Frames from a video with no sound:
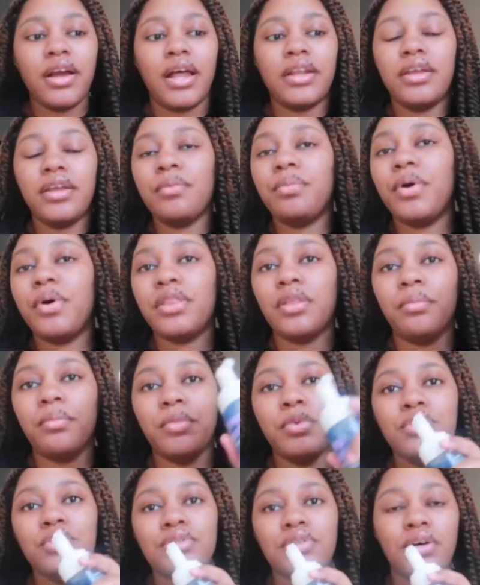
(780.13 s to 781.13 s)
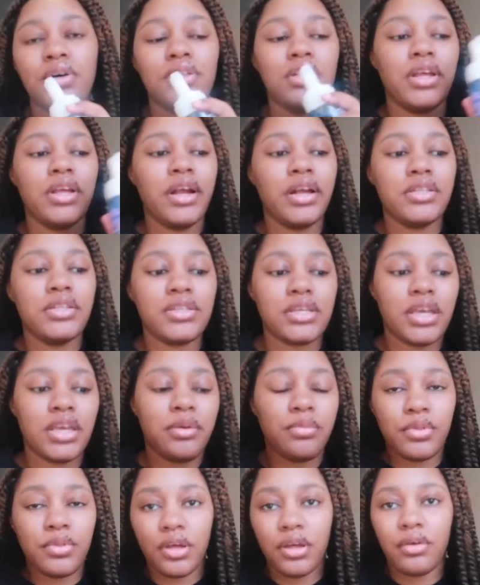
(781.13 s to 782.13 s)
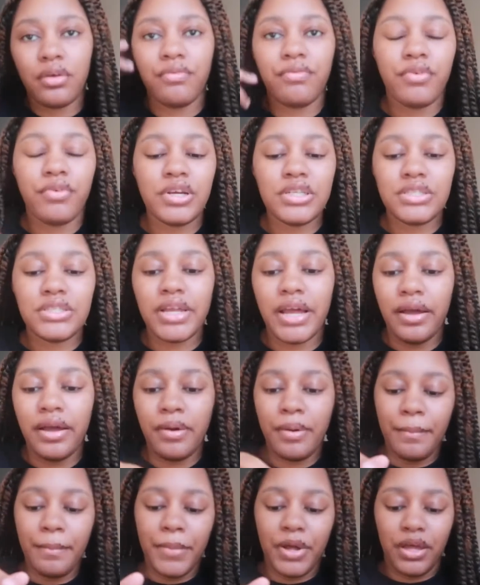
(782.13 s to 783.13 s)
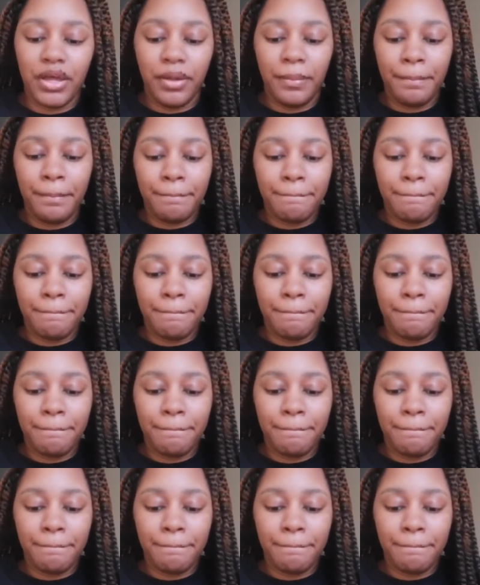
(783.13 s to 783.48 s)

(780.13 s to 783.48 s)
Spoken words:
I did put the mousse on there to keep the frizz down, but